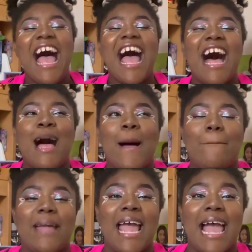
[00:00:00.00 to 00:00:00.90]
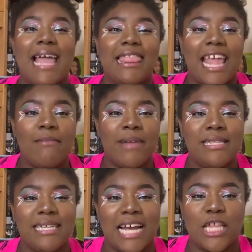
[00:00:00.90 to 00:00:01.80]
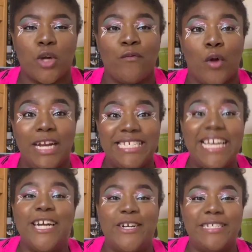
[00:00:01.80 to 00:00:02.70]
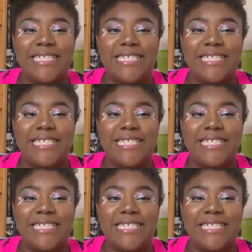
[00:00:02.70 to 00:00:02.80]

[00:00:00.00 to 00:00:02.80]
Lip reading: god. And they've been together for years.